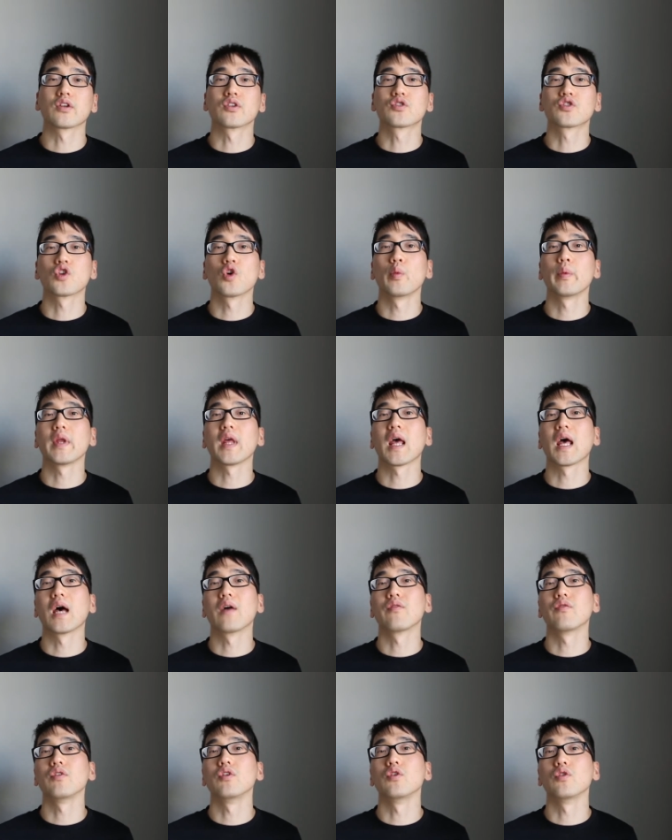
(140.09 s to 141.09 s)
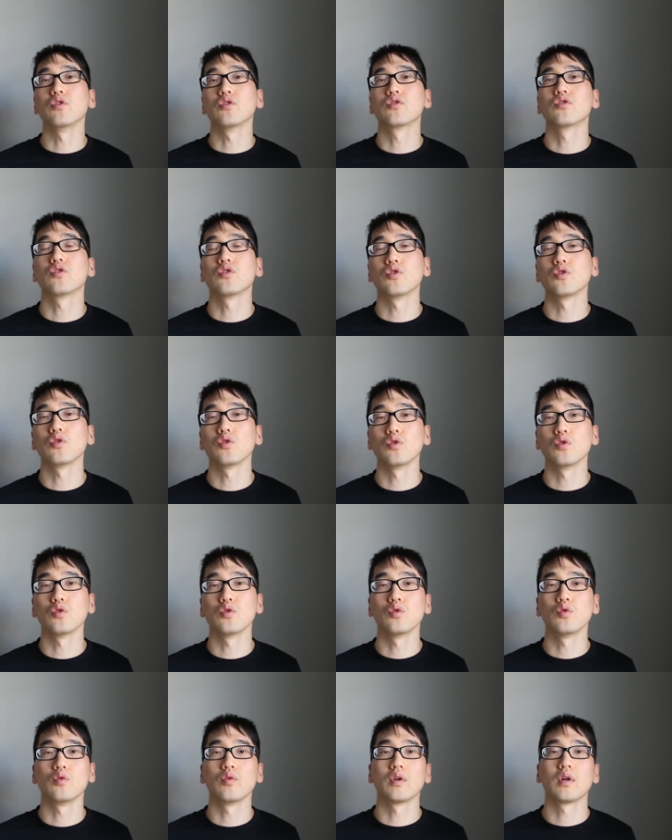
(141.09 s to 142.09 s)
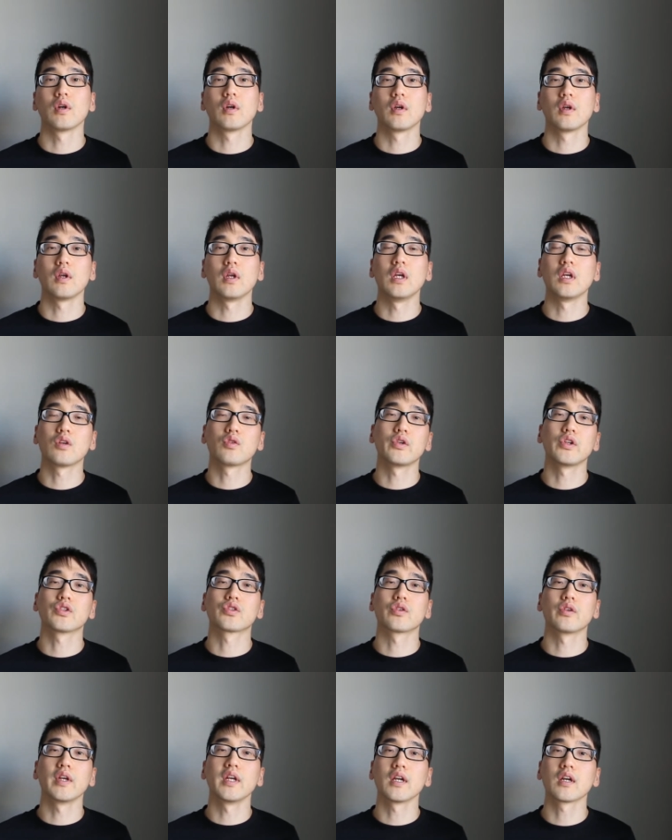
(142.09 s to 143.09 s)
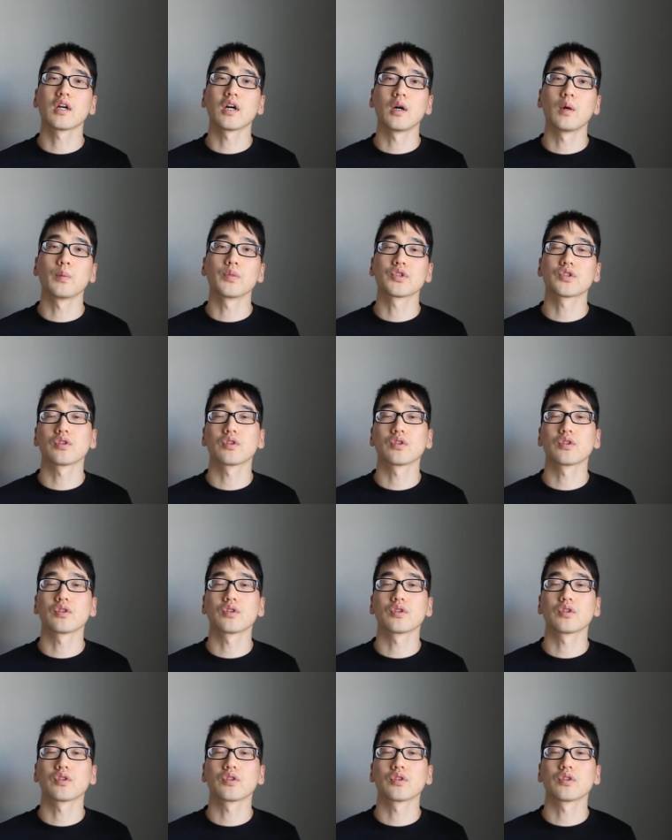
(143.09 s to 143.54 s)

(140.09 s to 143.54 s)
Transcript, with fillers: There's so many avenues to increase your income.